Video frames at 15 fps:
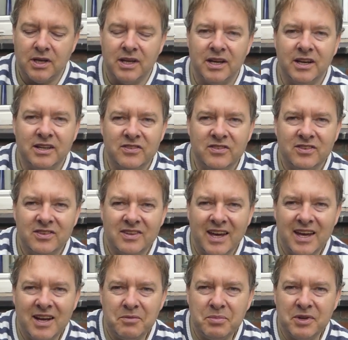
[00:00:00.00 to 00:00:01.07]
it's
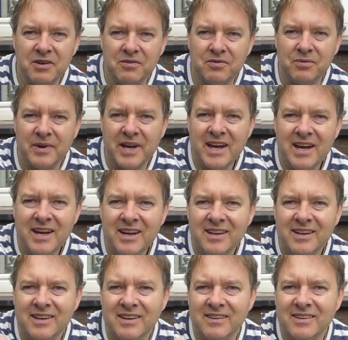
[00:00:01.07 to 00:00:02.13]
had a bit of wear.
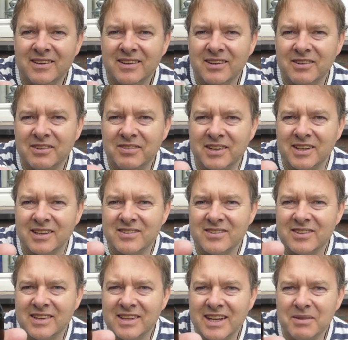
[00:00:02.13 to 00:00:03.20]
I don't know if you can
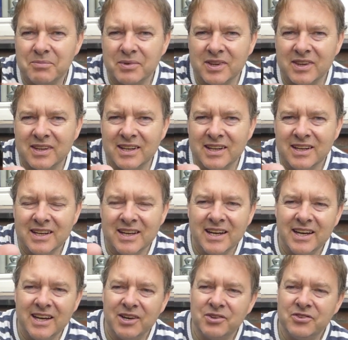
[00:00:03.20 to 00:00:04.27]
see that, but the
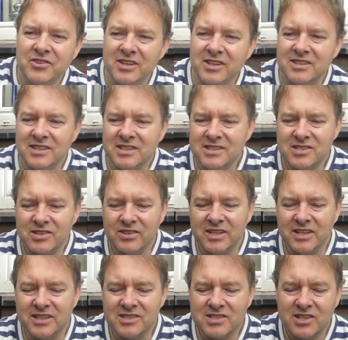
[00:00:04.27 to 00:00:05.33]
LCD
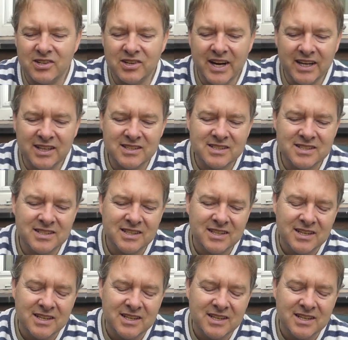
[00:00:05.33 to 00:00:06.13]
screen is cracked.